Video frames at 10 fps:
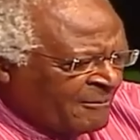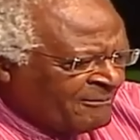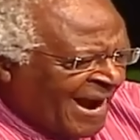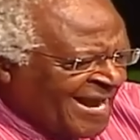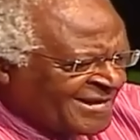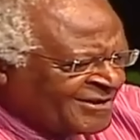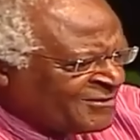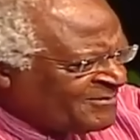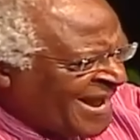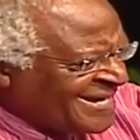my
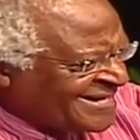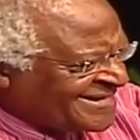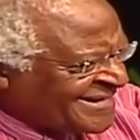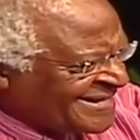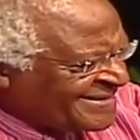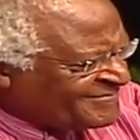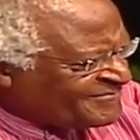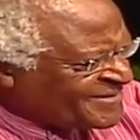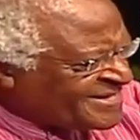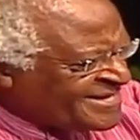humanity
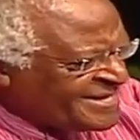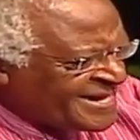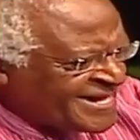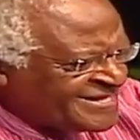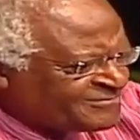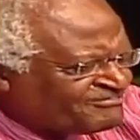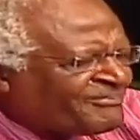is